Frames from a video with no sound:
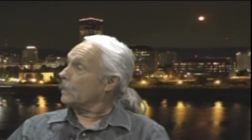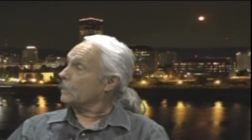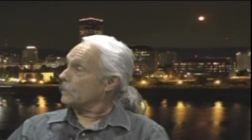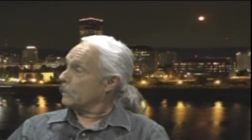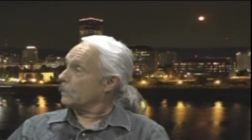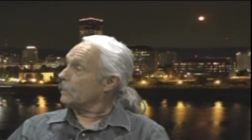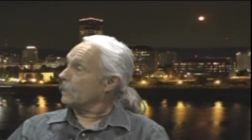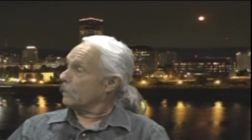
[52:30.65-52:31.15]

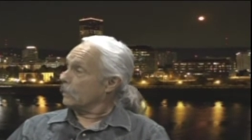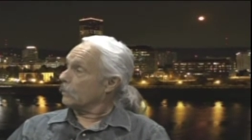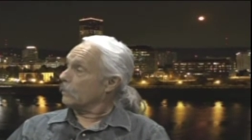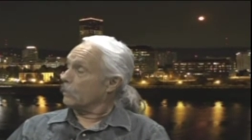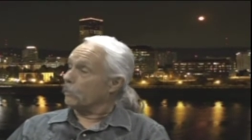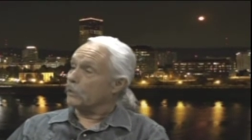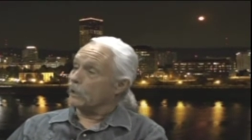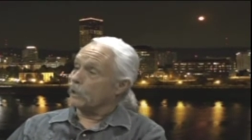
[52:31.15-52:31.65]
his, and you
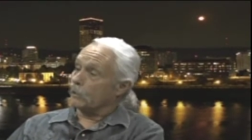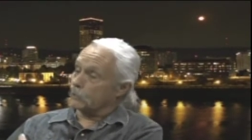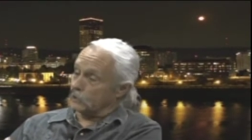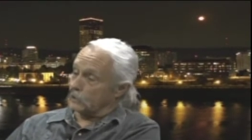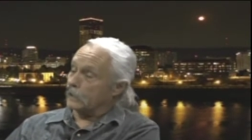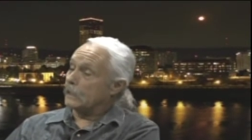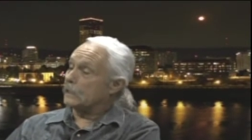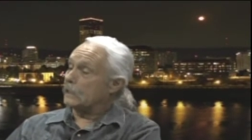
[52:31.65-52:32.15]
know, it was, it
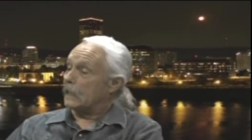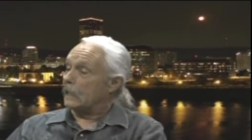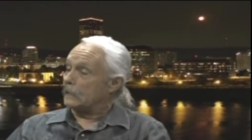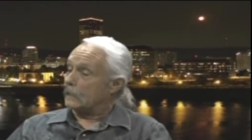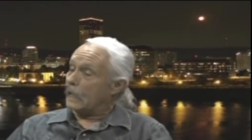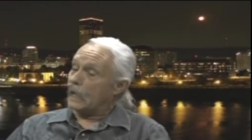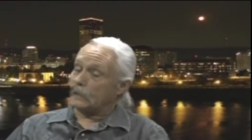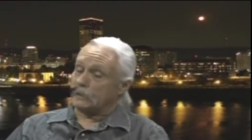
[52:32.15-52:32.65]
was things
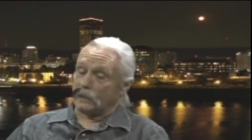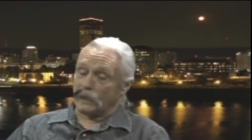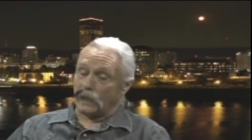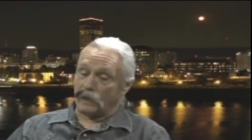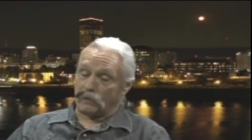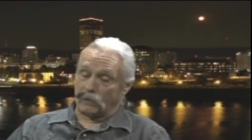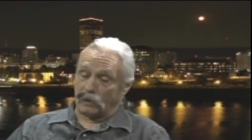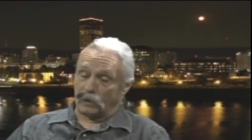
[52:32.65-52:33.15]
like that that
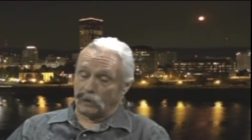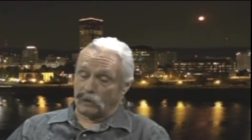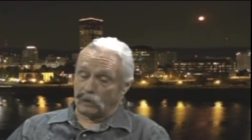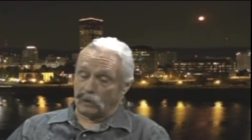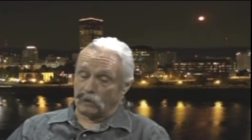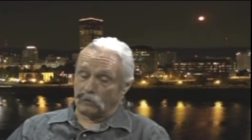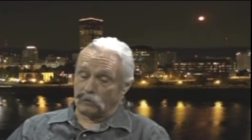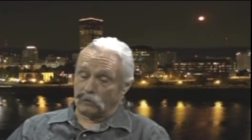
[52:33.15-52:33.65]
I
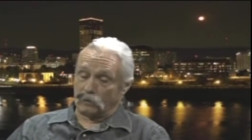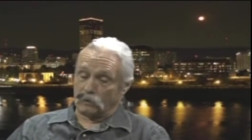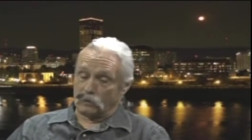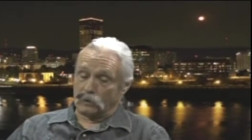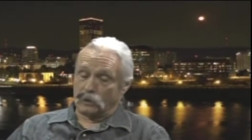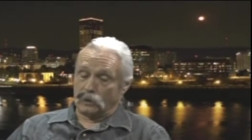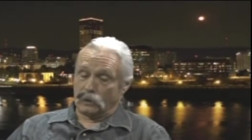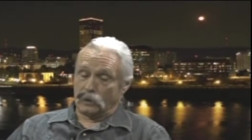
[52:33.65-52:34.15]
think, uh,
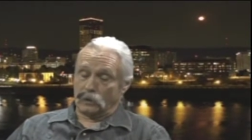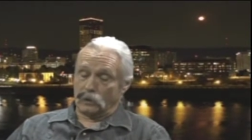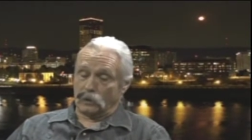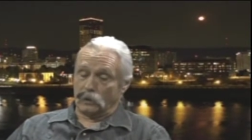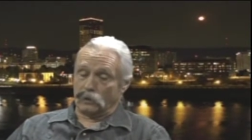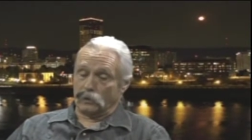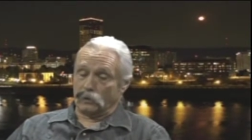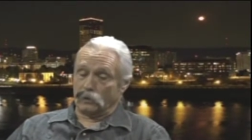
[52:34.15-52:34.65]

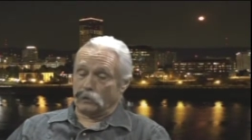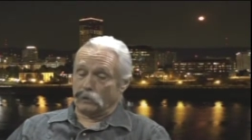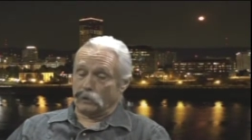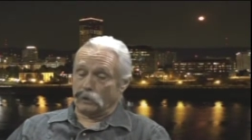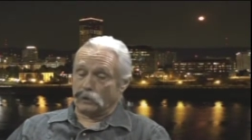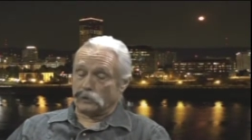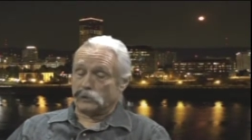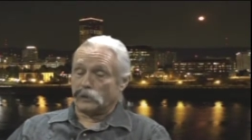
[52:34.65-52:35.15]
you
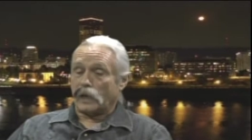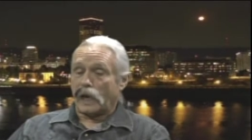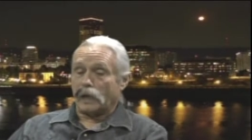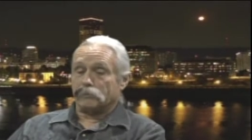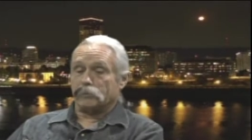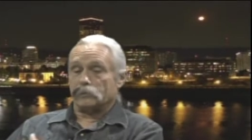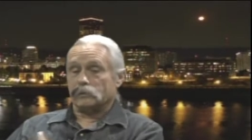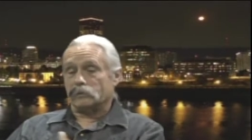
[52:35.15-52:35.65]
know,
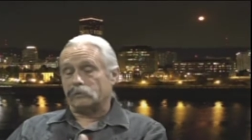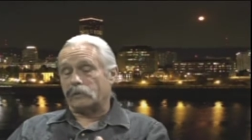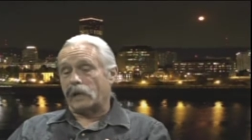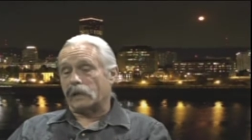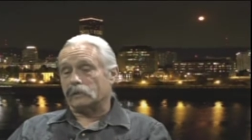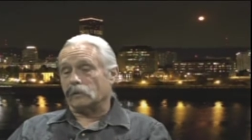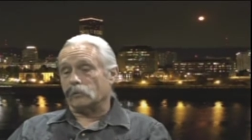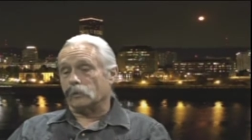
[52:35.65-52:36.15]
aside from the
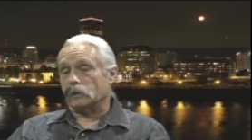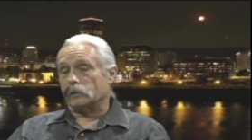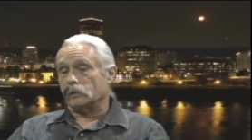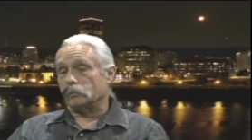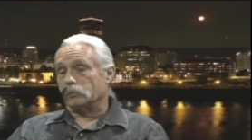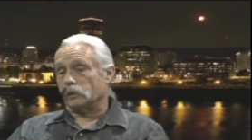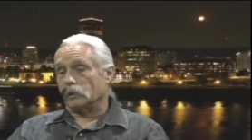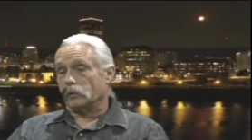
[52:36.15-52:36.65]
fact that what
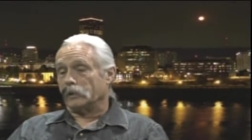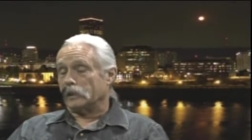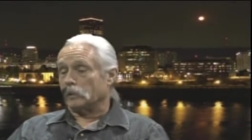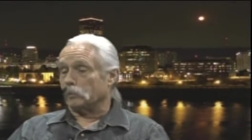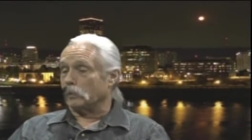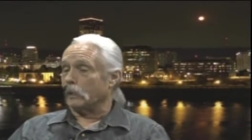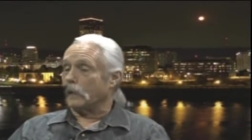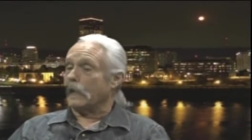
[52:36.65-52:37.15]
they're
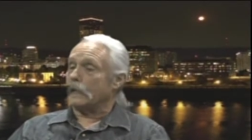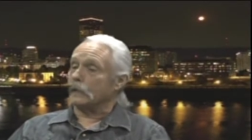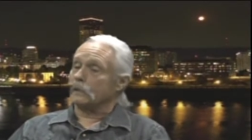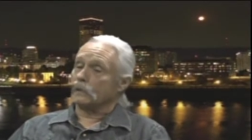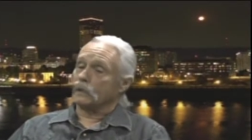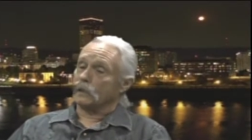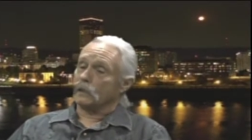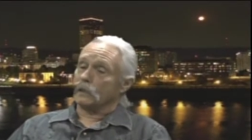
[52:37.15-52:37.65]
polluting the
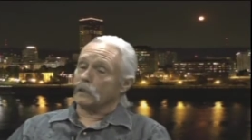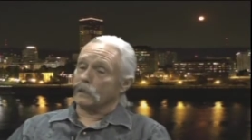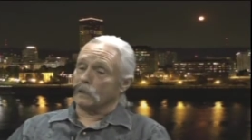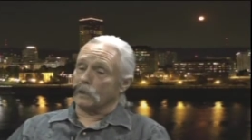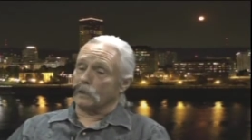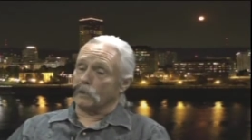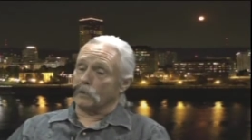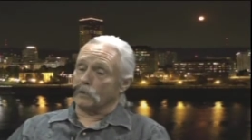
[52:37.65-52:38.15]
planet,
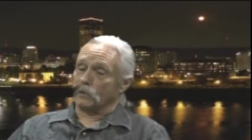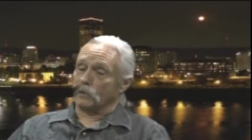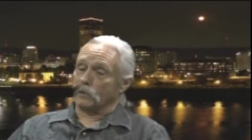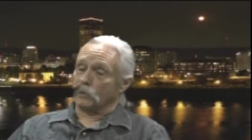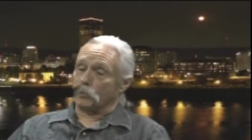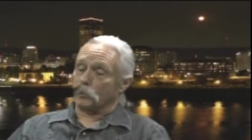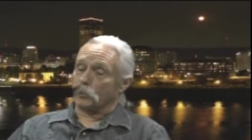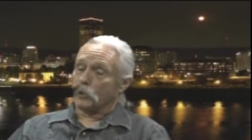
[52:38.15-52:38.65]
uh, their
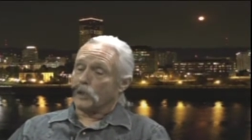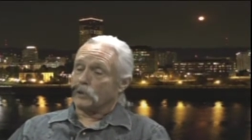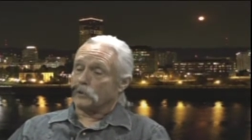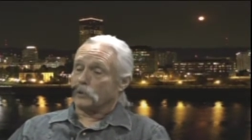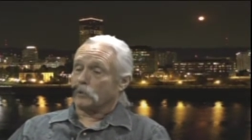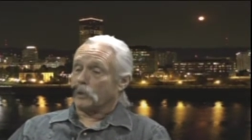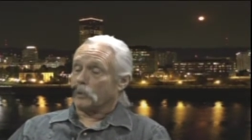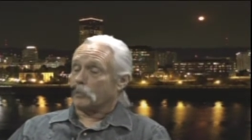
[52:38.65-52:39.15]
their
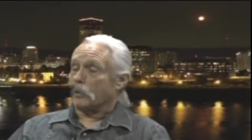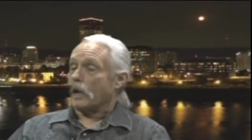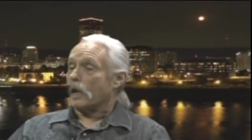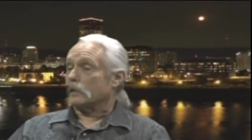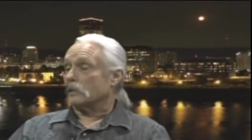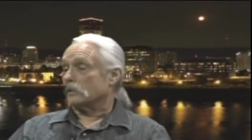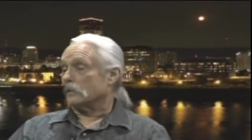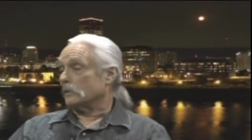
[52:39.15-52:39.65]
predatory
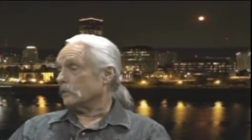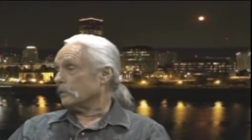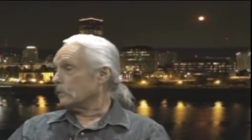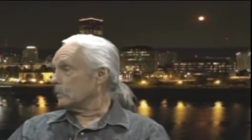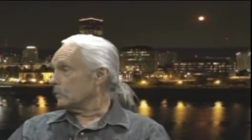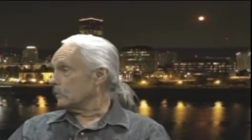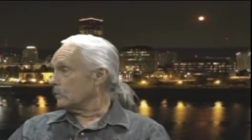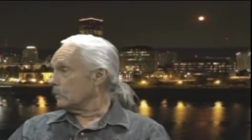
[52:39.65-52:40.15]

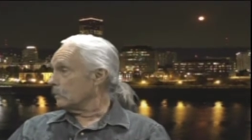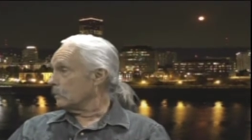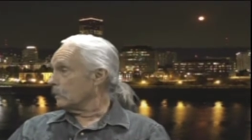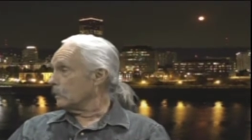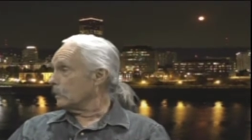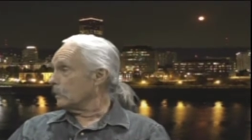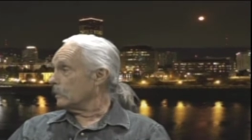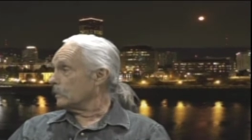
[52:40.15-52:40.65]
practices
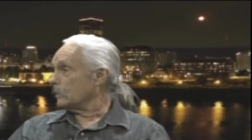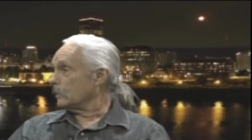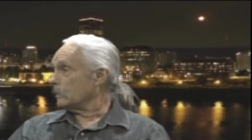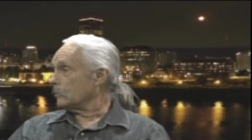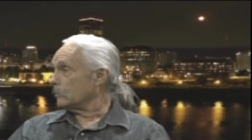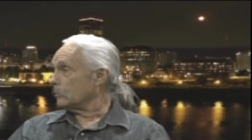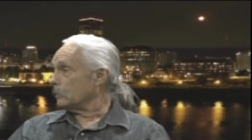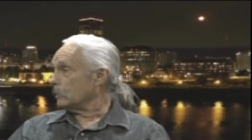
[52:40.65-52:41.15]
is
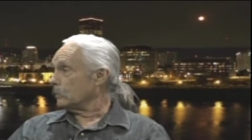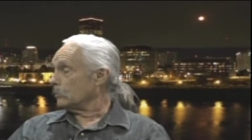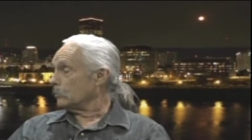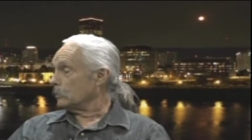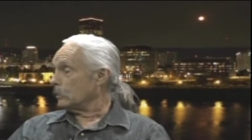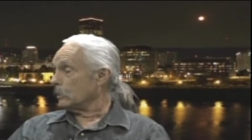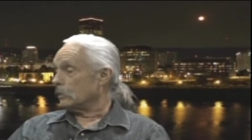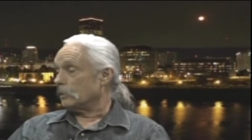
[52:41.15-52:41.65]
is, is
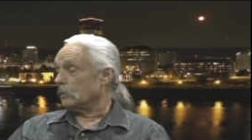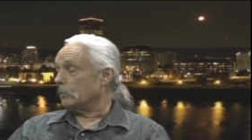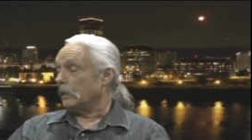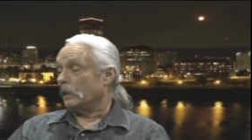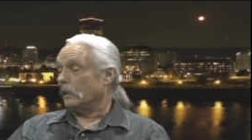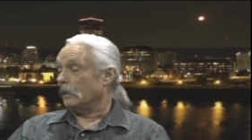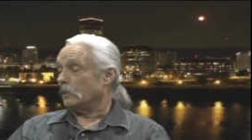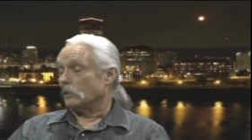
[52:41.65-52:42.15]
just to
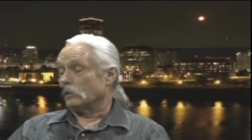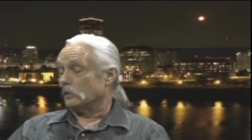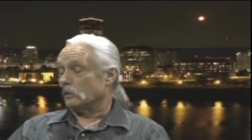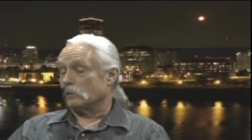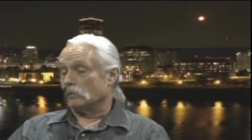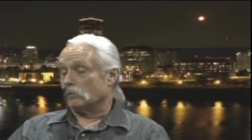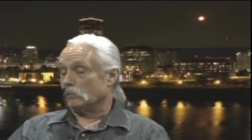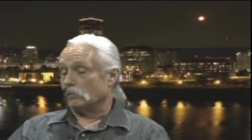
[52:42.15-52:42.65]
me just
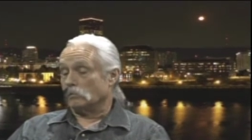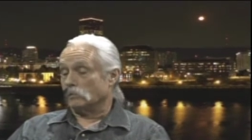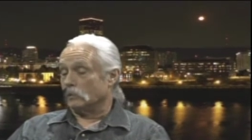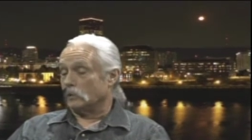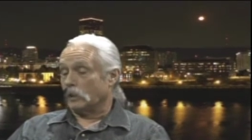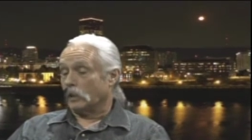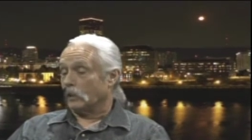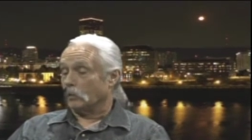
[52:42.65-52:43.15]
uh,
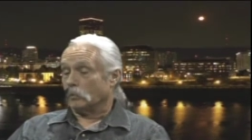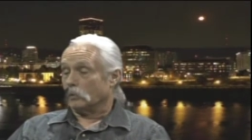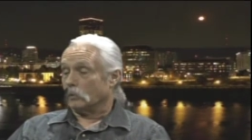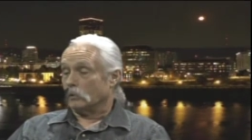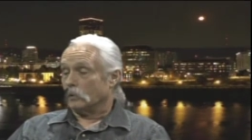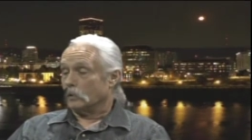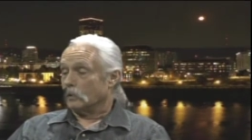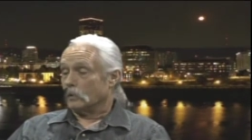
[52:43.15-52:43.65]

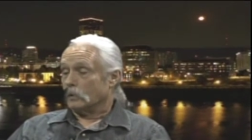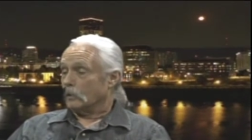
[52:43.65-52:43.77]
terrible.